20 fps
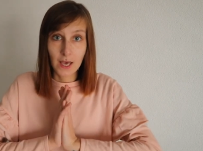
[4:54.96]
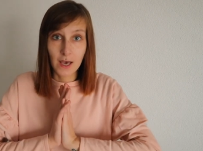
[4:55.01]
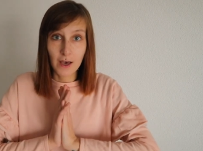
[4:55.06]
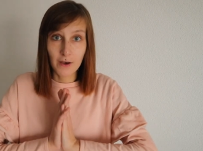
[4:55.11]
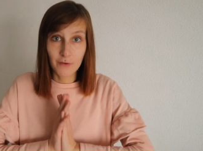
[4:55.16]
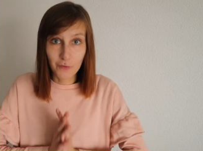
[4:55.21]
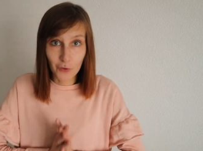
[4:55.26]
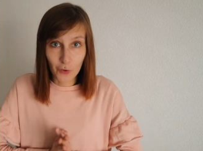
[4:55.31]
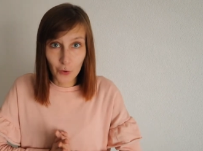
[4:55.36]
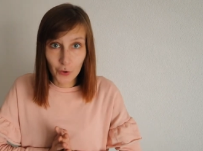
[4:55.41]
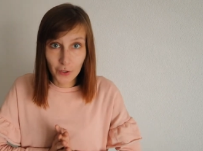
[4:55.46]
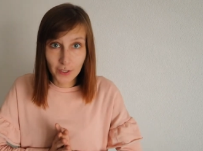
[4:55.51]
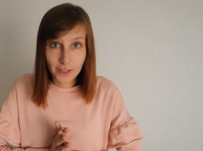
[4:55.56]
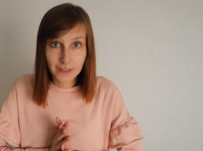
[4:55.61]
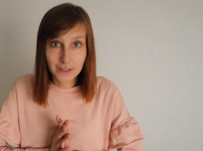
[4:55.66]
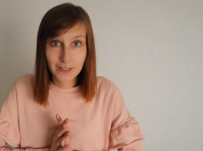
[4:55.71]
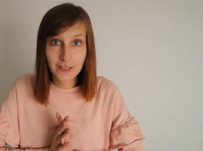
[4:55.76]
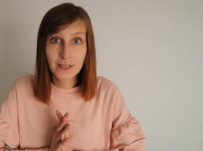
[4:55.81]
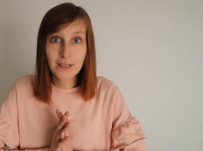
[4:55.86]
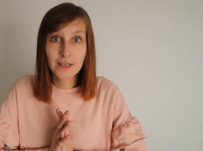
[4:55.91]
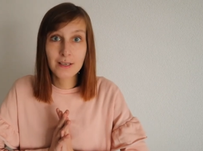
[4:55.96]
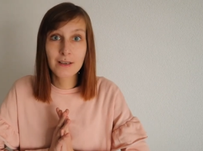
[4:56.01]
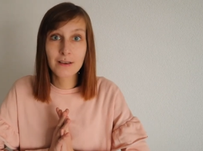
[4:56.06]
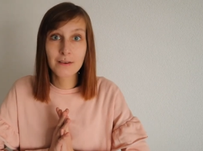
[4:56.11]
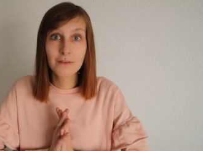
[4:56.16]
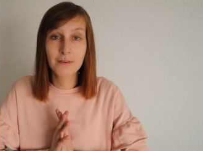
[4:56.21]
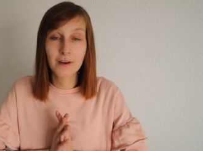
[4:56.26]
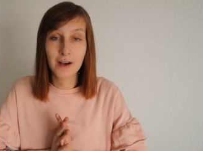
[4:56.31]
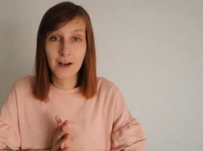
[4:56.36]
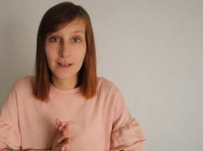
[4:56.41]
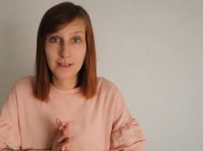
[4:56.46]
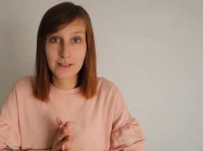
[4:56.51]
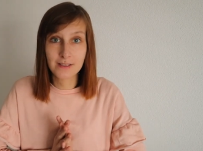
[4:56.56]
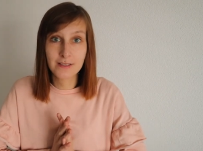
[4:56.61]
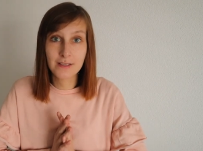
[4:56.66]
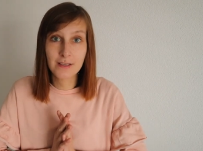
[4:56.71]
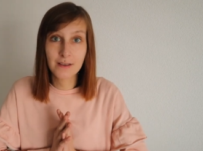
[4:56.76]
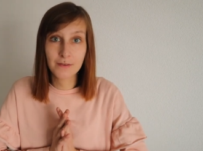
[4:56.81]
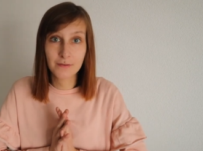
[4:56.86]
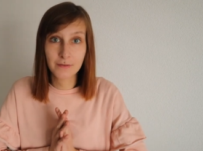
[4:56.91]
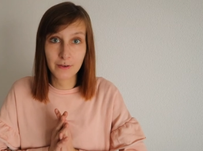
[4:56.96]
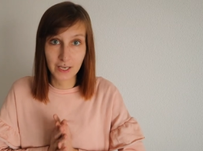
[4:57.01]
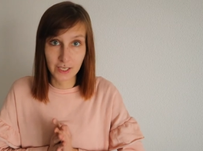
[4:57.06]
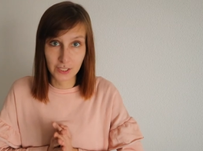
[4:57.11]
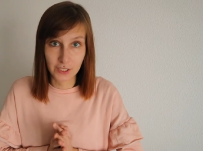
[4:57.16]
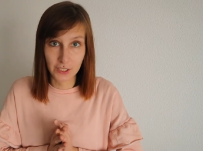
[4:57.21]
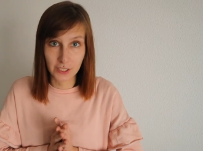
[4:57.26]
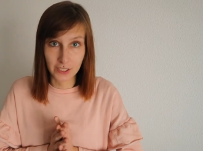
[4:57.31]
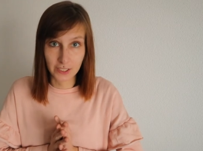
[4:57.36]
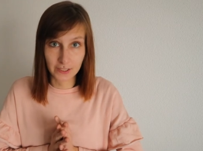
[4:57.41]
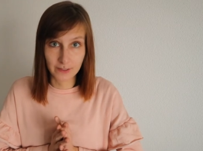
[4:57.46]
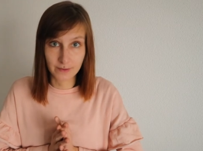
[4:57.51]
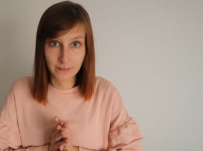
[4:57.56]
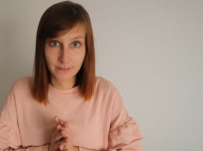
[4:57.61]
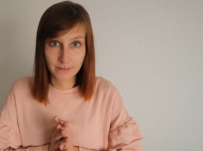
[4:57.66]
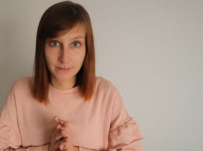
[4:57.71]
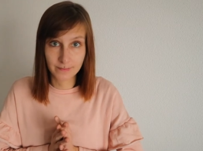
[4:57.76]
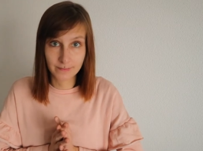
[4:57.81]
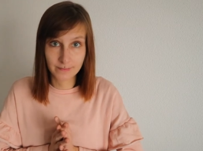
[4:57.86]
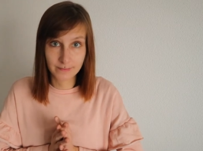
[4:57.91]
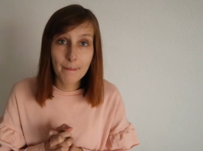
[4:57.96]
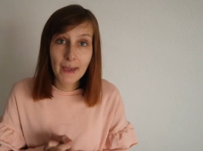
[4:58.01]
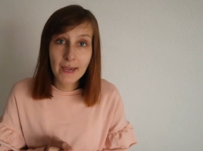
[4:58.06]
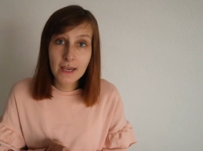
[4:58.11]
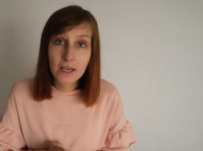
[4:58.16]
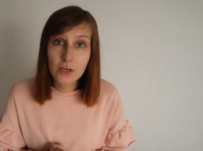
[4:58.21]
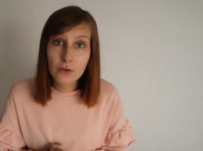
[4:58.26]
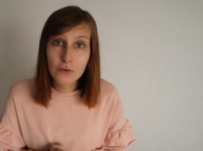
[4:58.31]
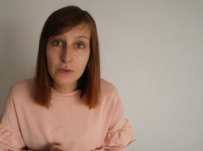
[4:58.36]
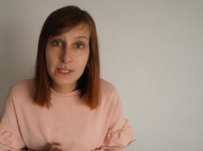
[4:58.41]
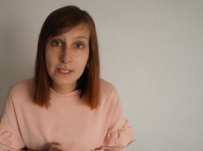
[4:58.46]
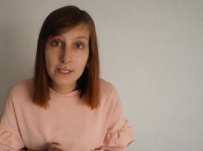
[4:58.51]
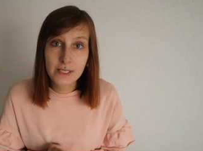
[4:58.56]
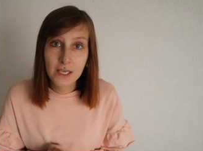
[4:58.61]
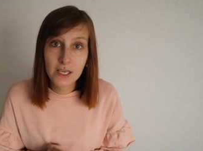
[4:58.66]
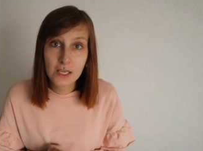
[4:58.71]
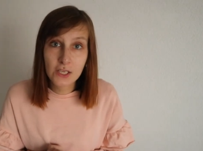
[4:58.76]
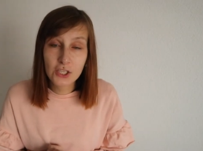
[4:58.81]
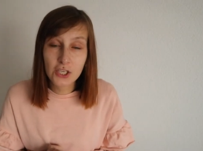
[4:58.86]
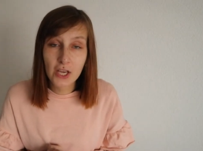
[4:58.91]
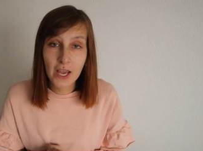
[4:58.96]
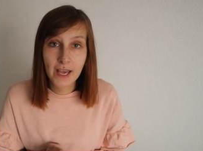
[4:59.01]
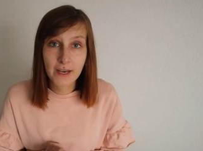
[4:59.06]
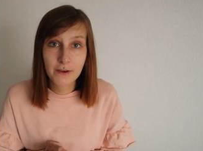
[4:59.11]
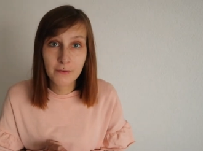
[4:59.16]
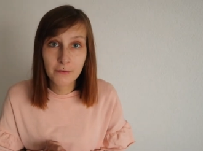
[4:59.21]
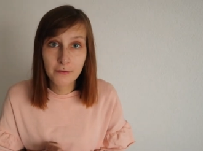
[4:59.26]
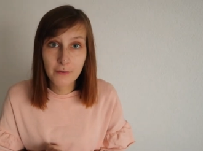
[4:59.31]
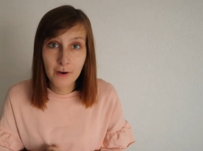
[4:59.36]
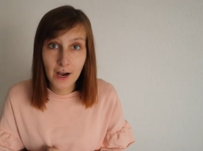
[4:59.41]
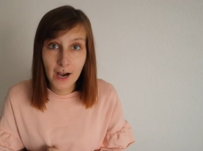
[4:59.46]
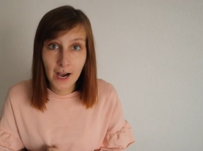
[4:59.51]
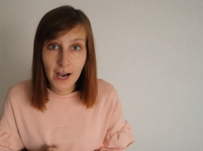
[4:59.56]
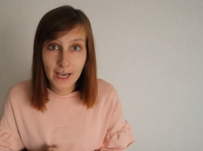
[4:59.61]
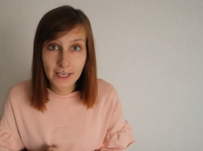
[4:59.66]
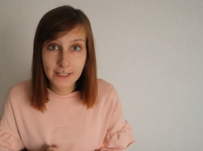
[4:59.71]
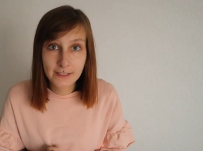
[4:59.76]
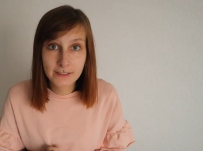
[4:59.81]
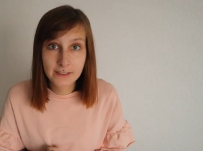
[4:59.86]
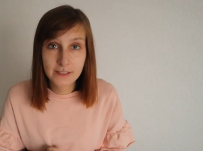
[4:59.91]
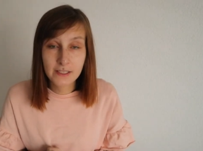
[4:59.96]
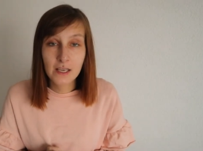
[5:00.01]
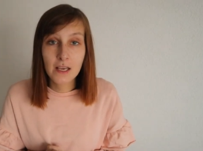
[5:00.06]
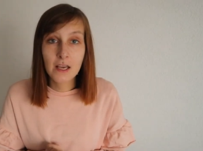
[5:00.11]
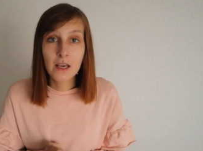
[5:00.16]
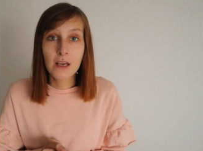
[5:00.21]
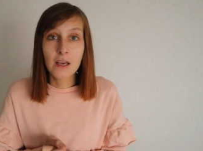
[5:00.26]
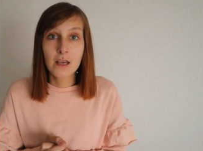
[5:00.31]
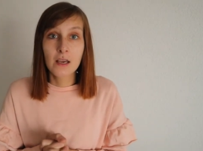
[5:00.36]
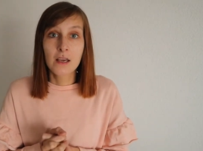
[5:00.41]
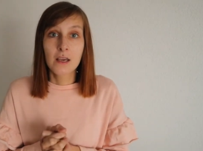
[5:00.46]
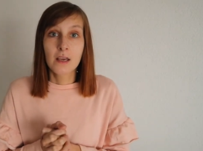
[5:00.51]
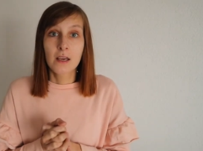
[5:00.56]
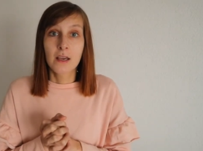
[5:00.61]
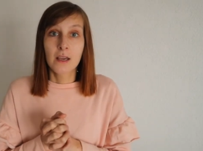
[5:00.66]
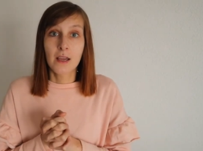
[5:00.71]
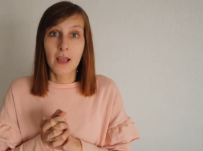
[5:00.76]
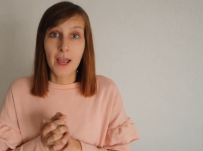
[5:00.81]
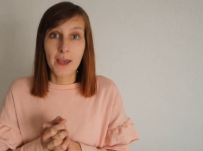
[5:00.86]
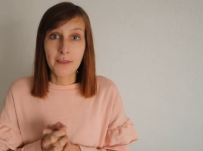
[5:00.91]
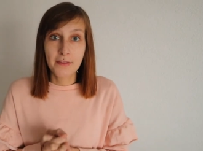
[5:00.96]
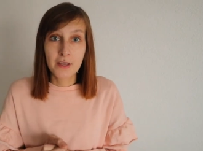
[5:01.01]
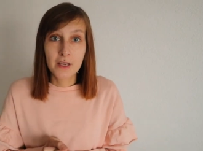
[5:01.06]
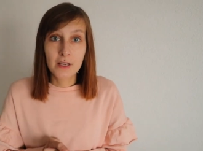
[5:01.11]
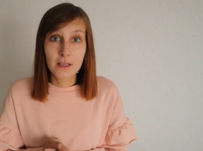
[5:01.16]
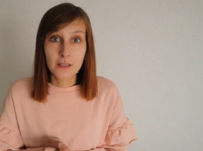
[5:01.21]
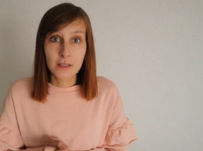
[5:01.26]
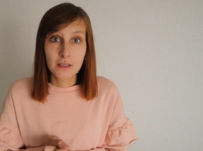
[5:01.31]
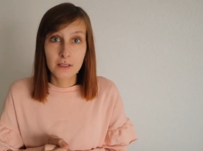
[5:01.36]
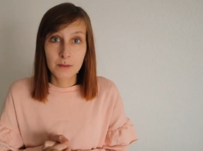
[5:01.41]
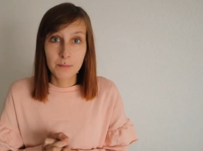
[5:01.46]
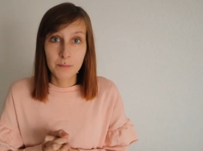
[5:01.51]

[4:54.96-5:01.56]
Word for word: Avoid fast fashion. Make a research and find ethical